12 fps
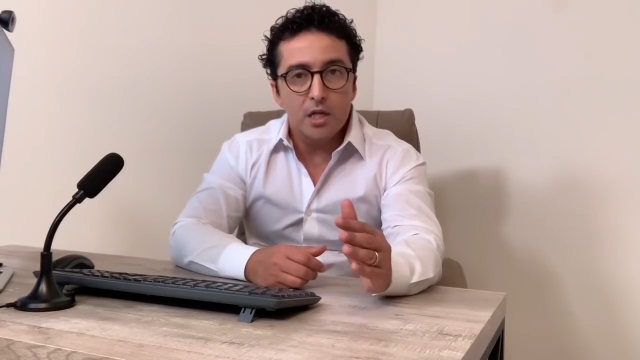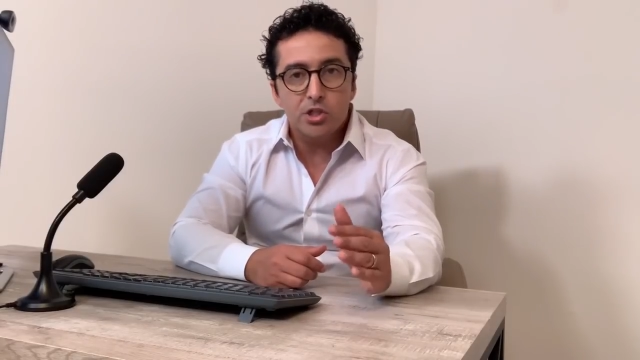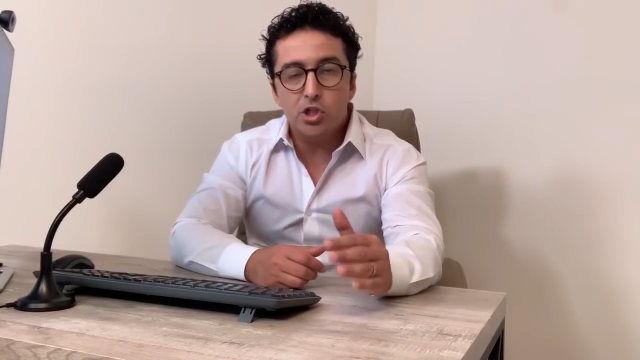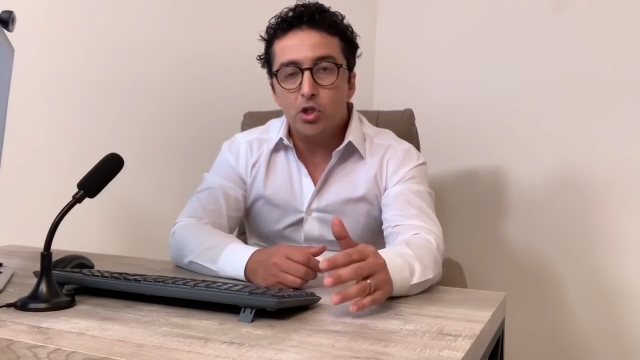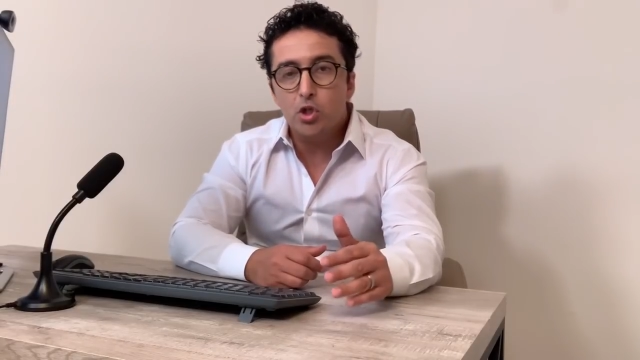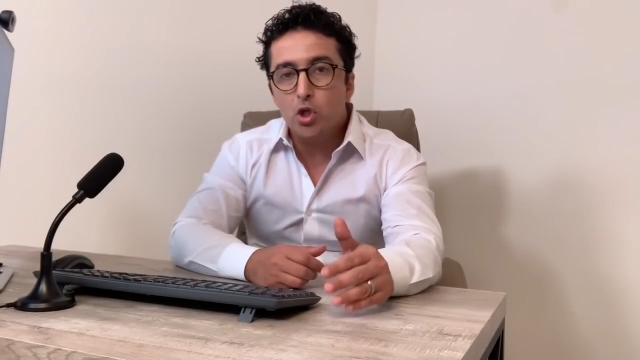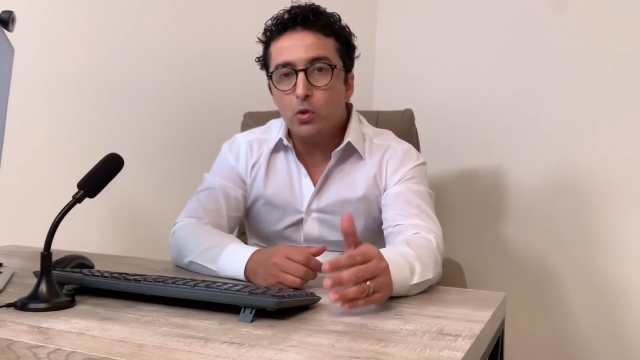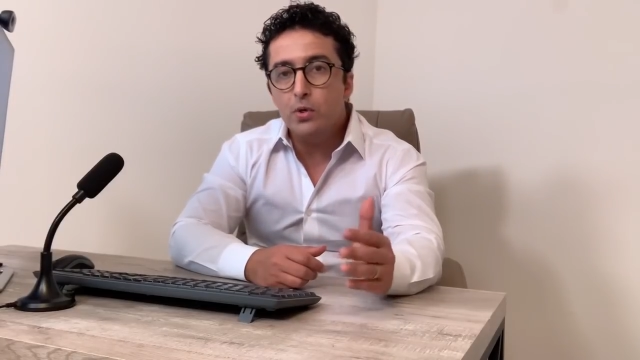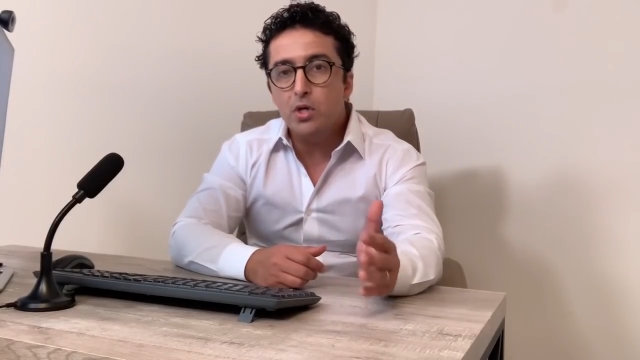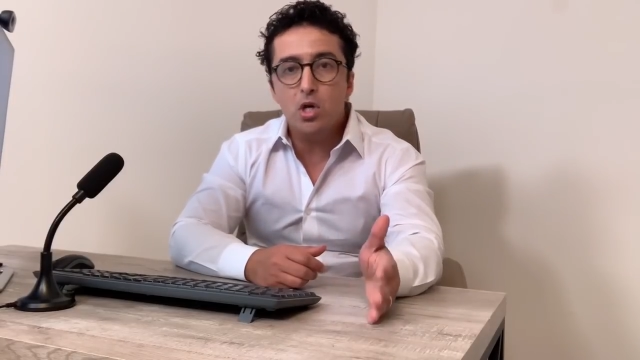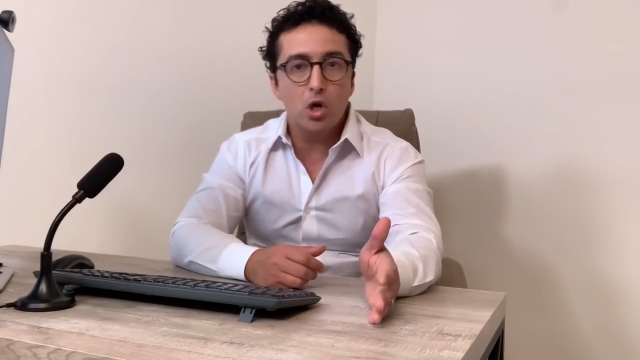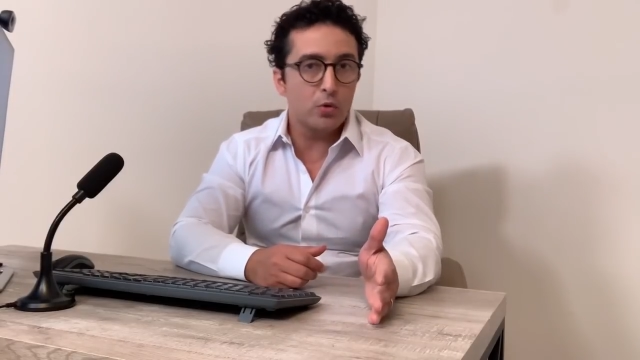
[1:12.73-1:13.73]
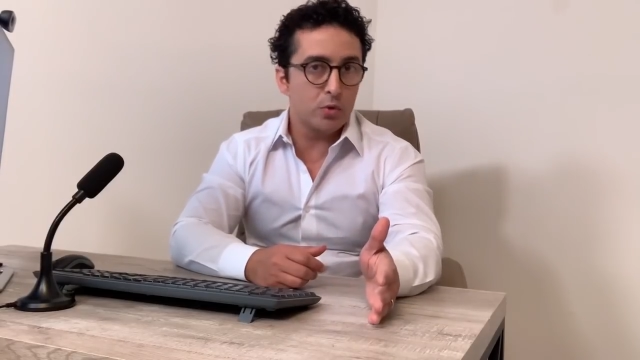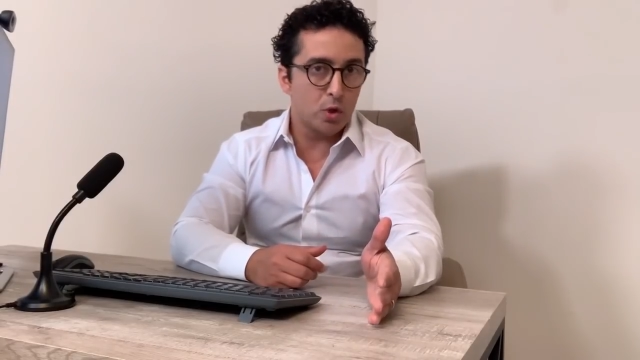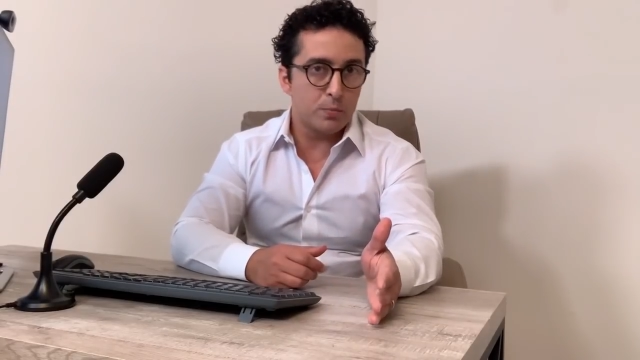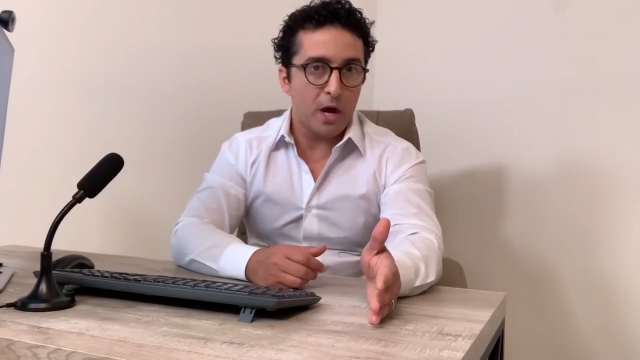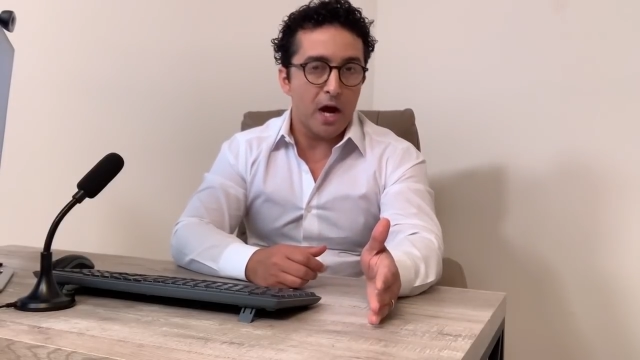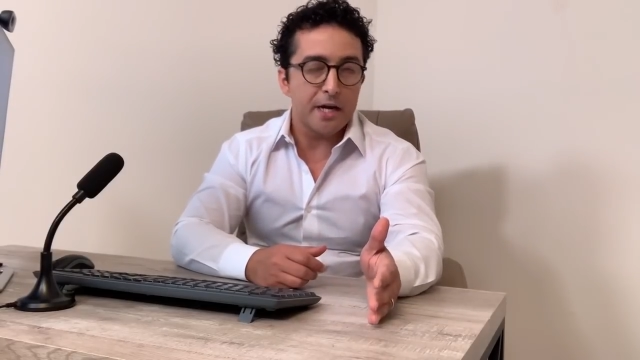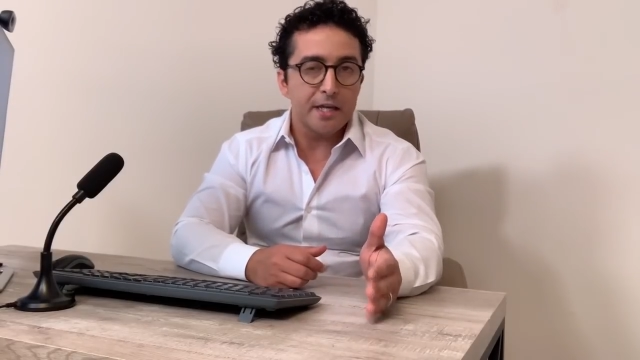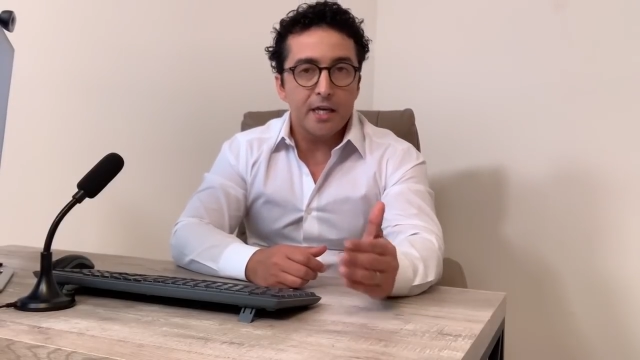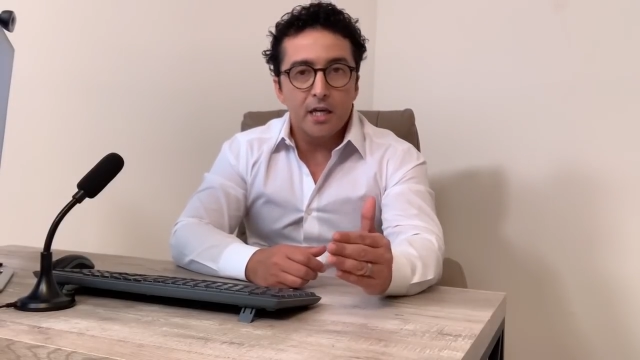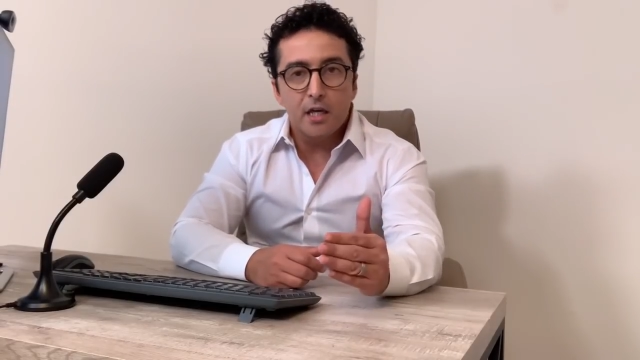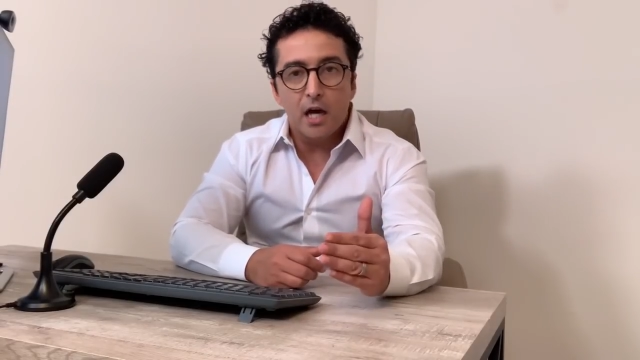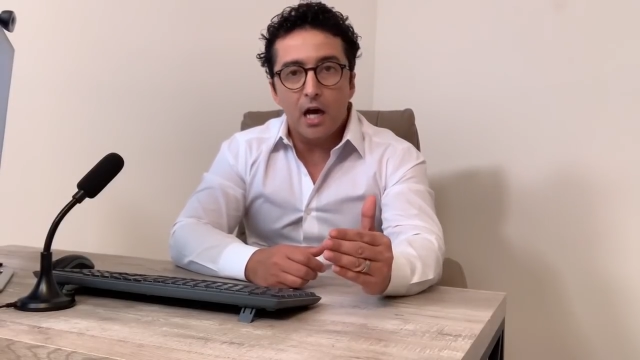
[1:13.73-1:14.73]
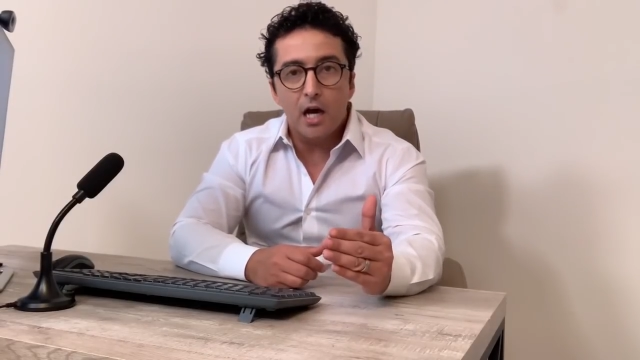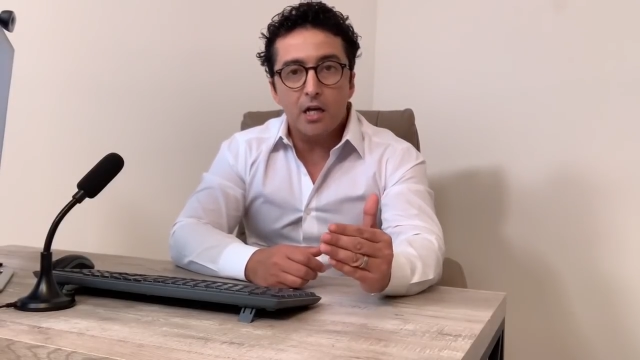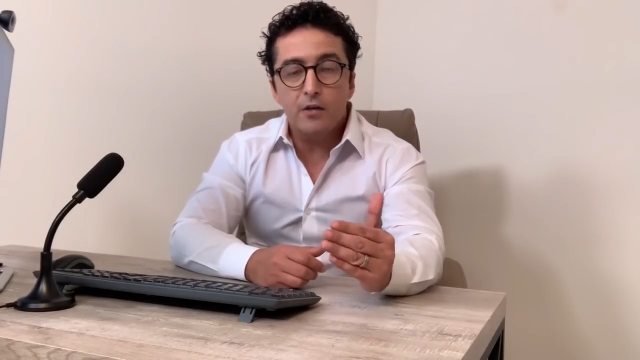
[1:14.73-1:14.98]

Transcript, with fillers: So you would know your body. Uh,